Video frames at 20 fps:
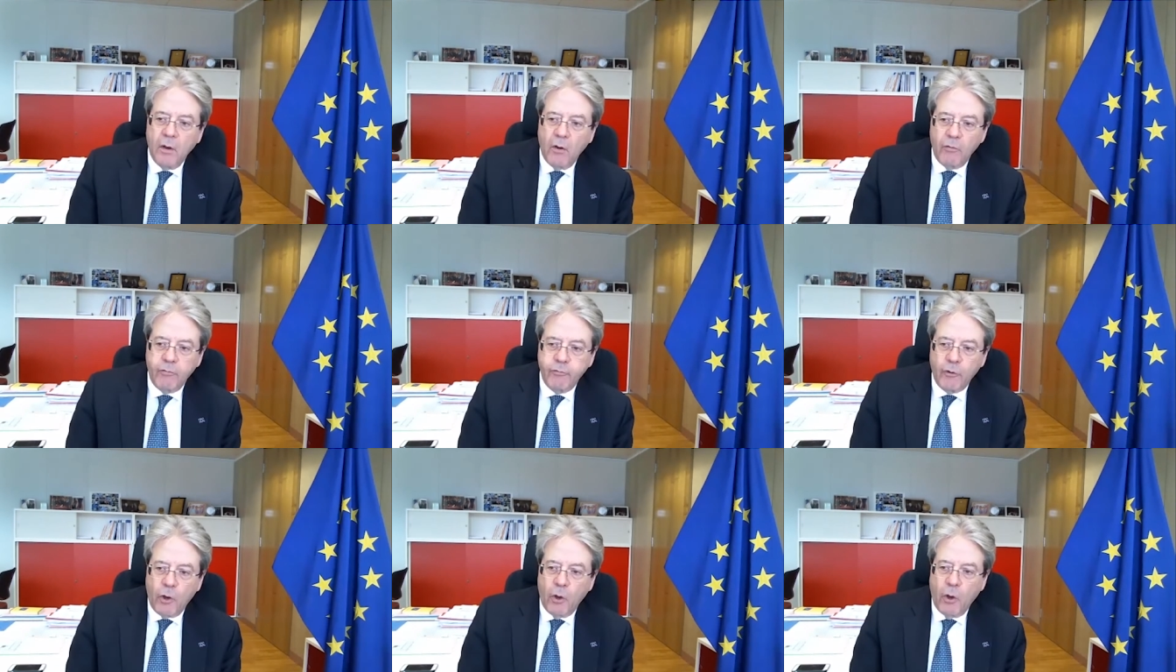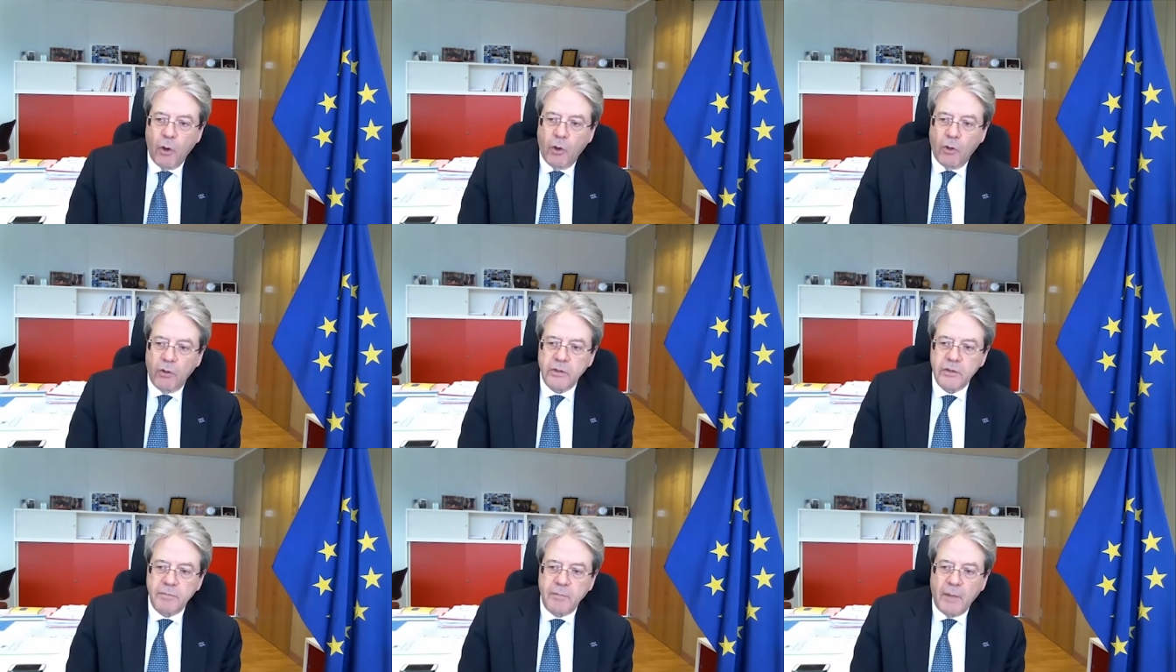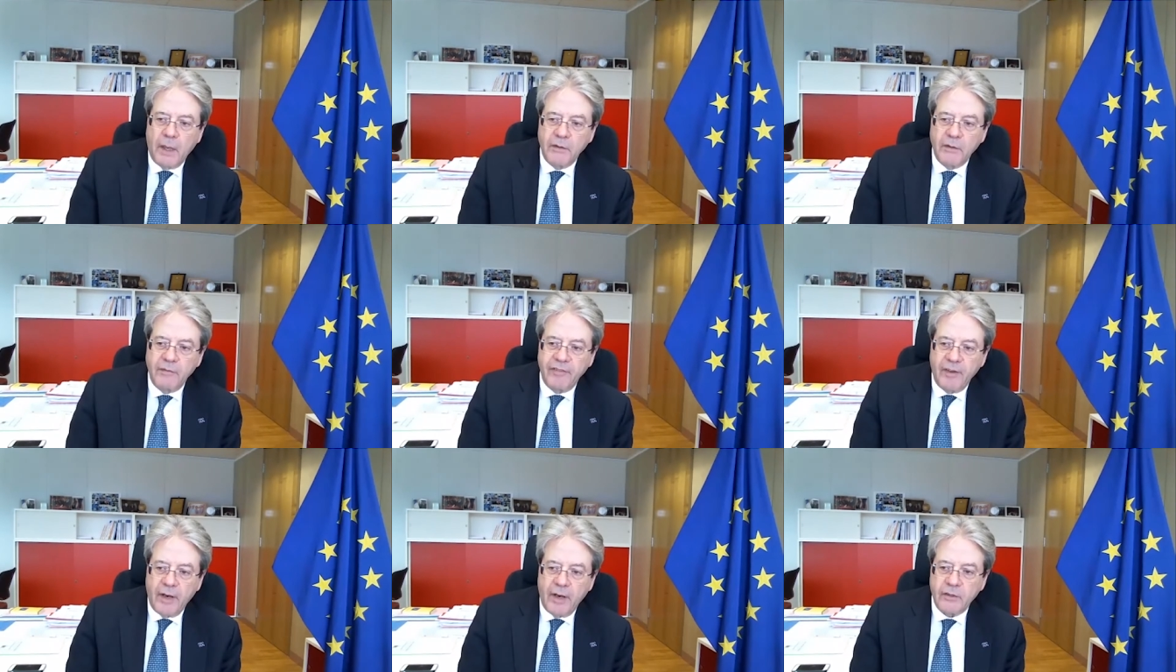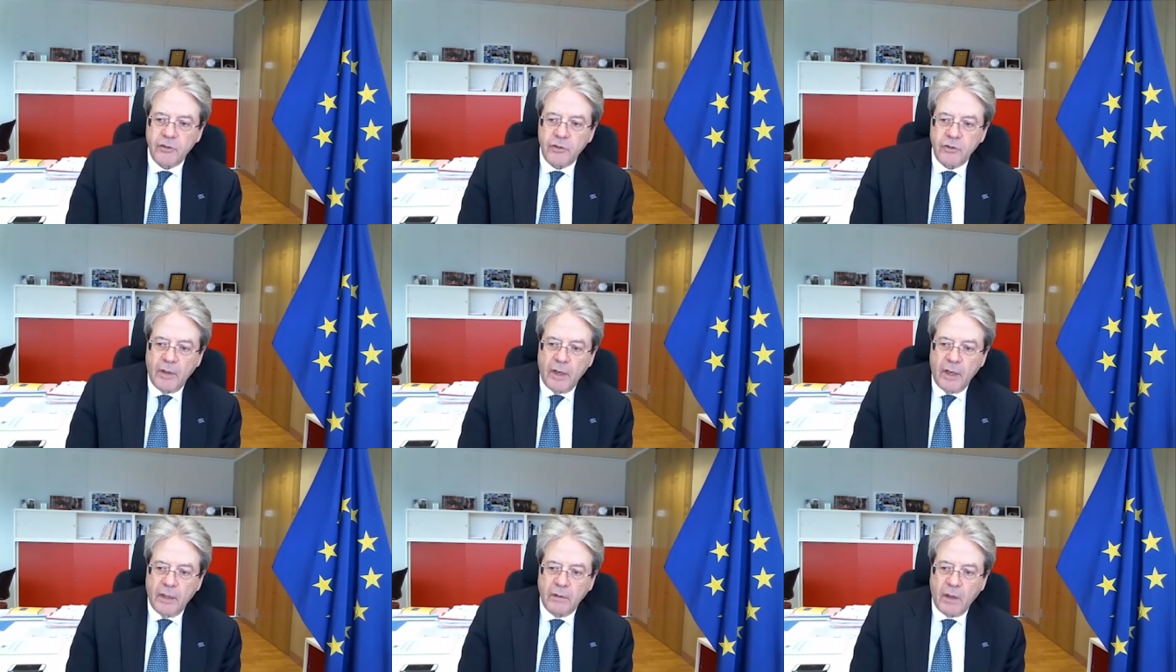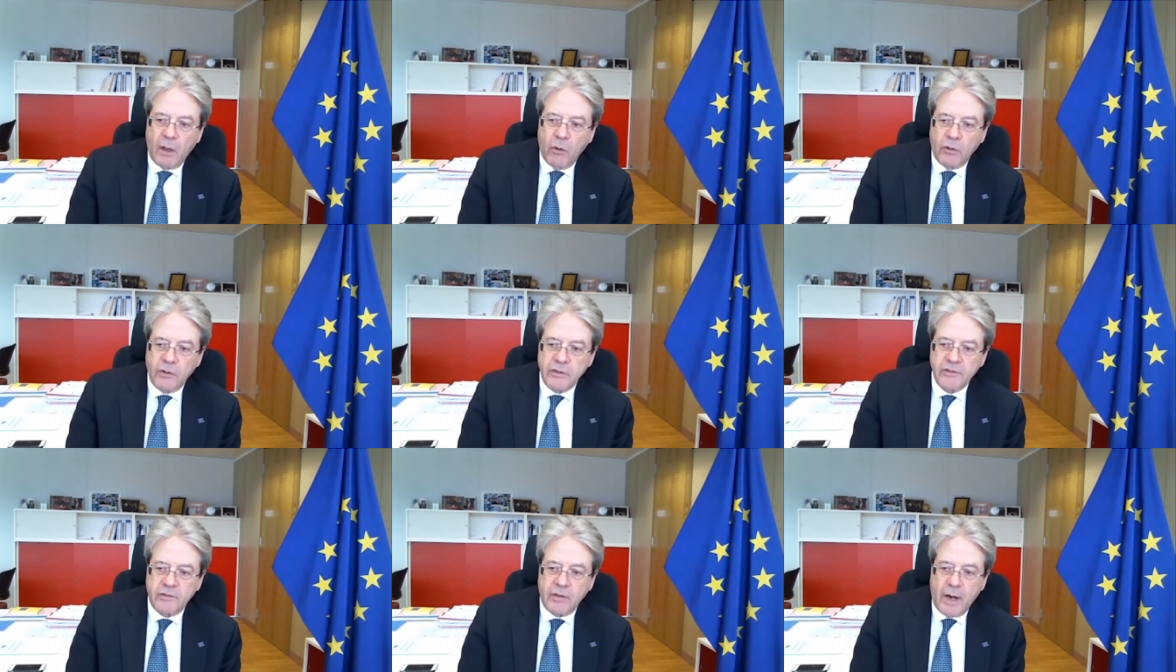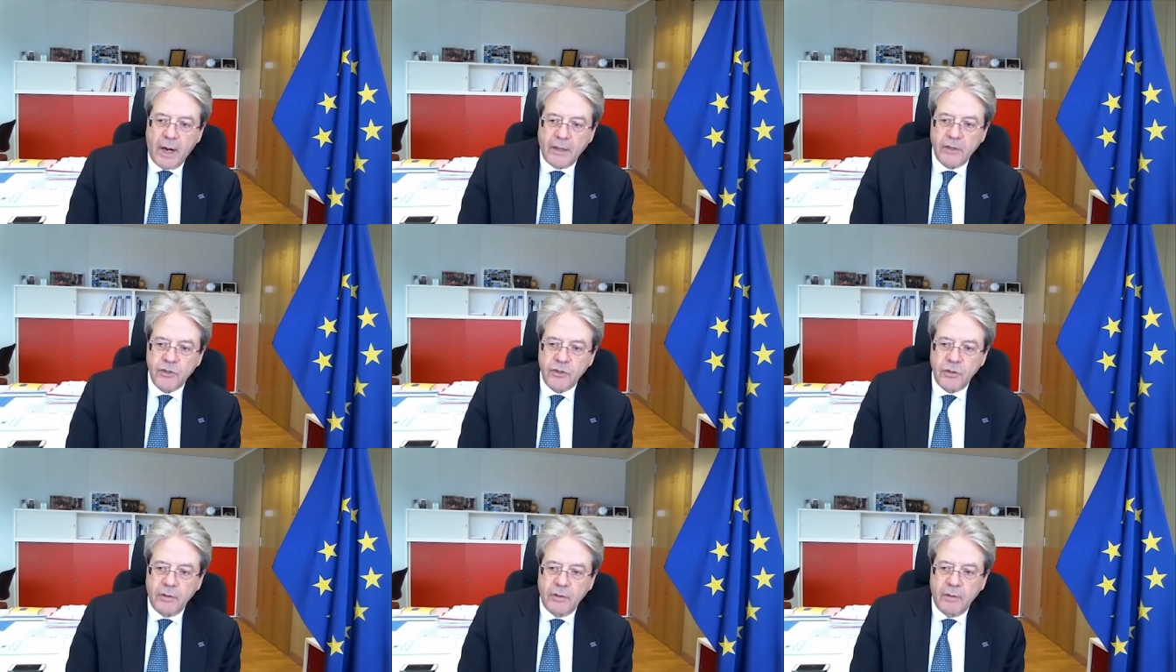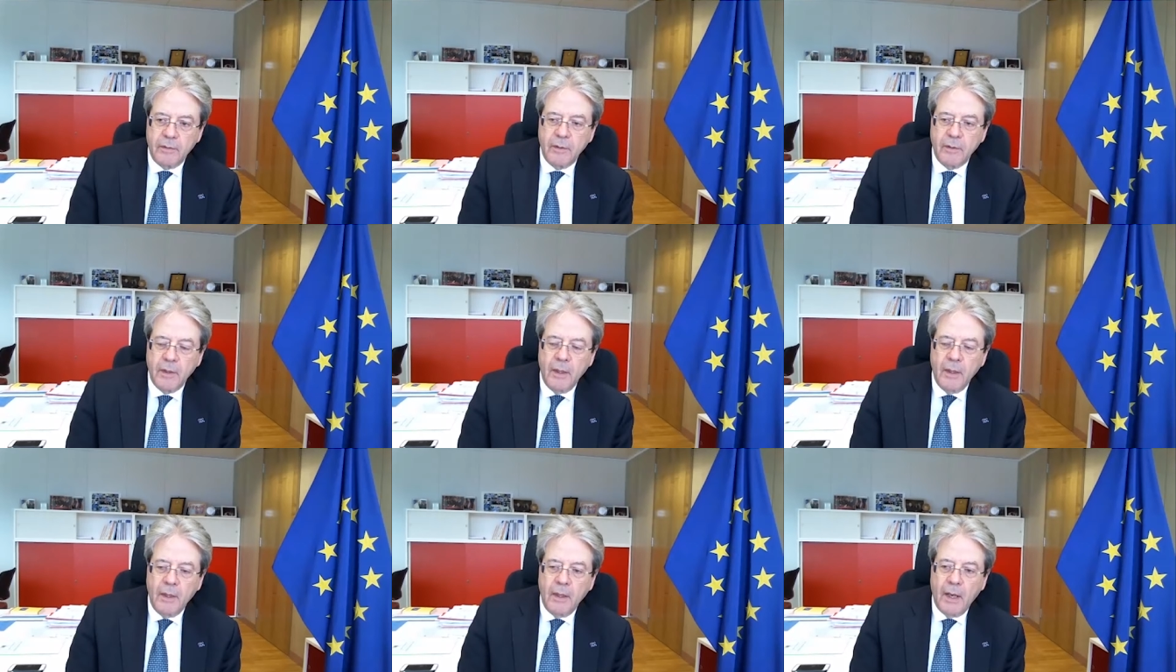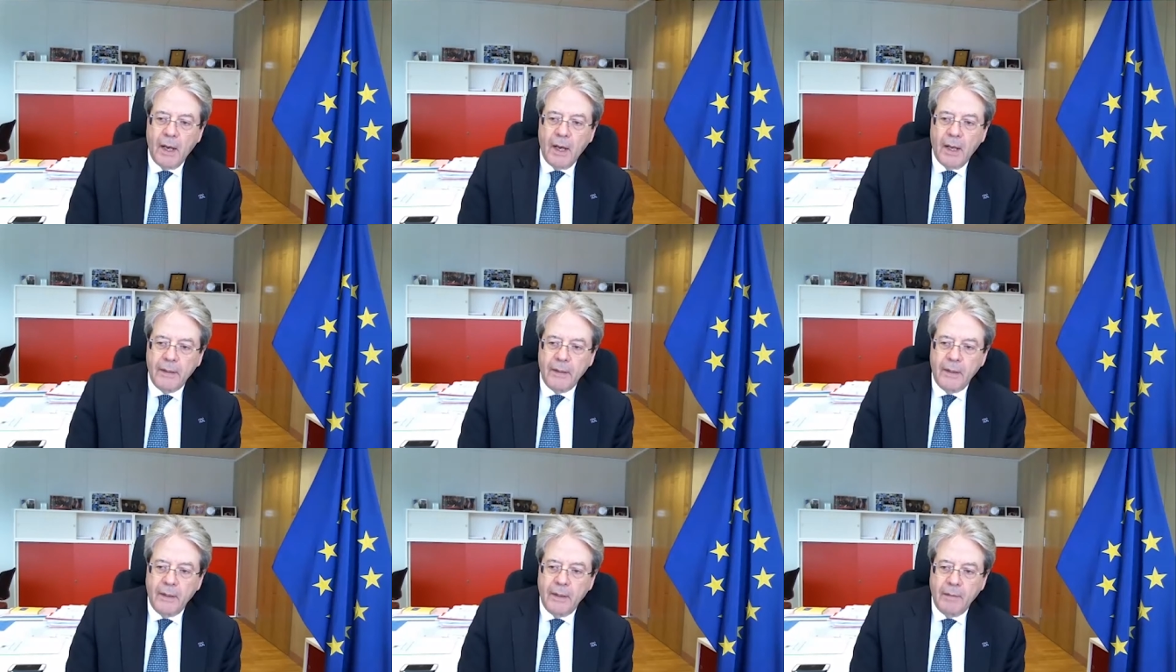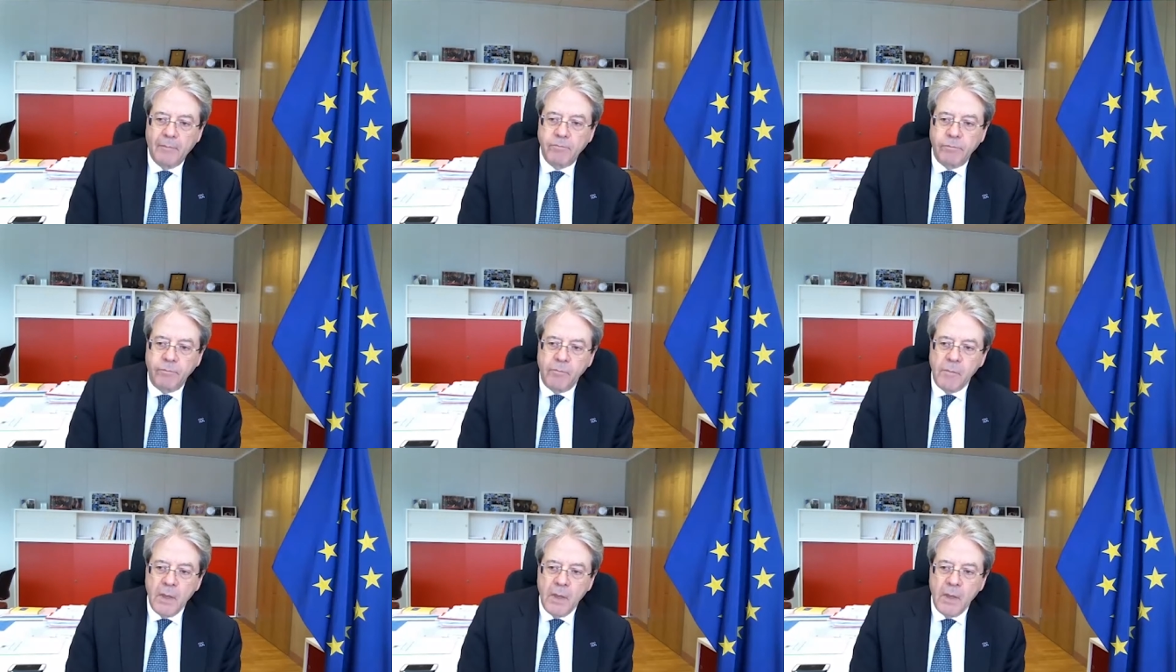Of course, manufacture and construction are in a